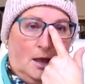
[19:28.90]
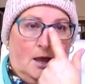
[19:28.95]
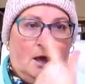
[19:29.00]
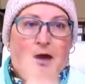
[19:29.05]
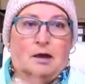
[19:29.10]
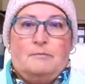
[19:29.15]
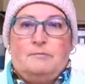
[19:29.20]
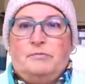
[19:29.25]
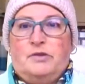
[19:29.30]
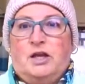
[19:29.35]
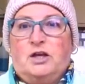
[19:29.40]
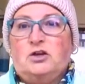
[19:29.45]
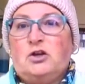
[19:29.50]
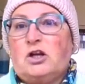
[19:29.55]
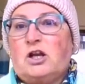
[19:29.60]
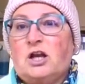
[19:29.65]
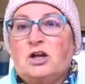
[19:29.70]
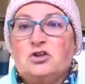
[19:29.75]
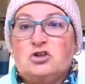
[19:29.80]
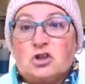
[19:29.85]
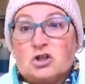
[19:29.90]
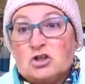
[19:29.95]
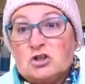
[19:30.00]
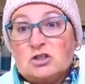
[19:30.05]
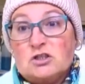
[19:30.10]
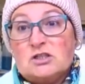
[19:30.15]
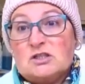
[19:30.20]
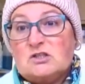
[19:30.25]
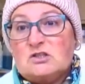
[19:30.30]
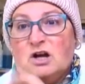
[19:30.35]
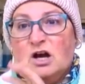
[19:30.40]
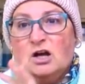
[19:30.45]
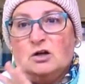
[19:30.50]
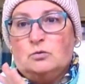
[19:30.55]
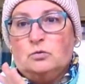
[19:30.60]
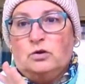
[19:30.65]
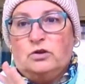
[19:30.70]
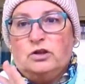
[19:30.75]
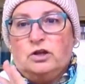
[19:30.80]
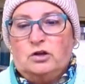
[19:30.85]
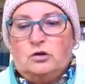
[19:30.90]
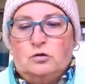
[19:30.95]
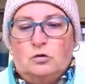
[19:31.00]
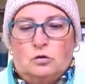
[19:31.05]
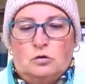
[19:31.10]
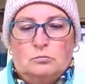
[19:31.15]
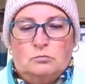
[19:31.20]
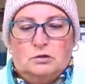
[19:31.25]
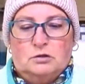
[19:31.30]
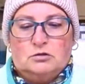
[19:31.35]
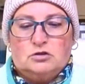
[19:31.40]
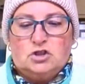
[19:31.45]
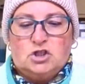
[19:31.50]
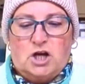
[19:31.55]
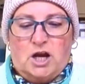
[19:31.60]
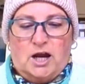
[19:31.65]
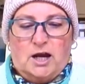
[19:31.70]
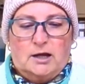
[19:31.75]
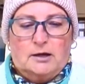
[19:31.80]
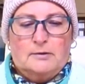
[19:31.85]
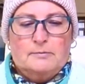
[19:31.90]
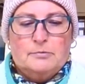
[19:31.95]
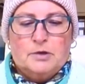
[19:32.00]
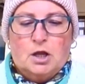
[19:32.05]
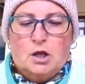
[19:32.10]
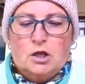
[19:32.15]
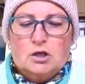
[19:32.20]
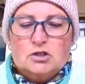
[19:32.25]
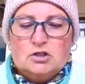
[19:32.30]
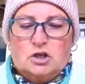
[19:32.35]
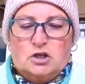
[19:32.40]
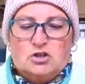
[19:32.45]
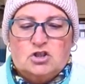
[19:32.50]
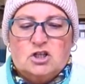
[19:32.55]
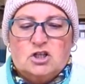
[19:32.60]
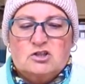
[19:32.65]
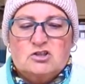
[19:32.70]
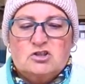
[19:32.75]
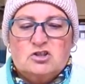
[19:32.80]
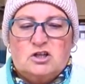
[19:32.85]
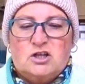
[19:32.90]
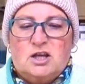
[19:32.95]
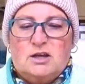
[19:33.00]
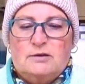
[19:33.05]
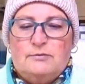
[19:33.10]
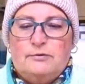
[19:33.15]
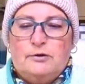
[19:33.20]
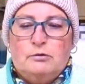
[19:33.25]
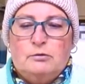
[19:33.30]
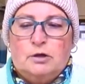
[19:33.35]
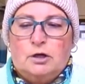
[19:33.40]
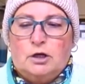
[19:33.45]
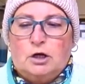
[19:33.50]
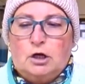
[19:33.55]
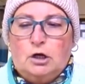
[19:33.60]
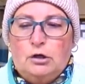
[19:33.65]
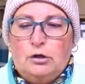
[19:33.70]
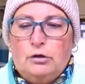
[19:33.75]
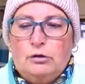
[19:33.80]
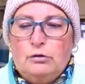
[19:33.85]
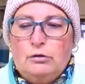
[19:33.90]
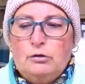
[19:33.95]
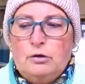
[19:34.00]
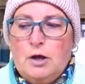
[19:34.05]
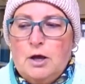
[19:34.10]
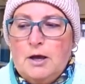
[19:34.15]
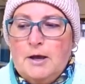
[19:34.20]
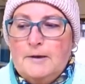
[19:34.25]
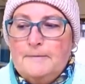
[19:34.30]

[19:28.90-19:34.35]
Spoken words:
then you can just start with a normal chain. So just to give you a clue,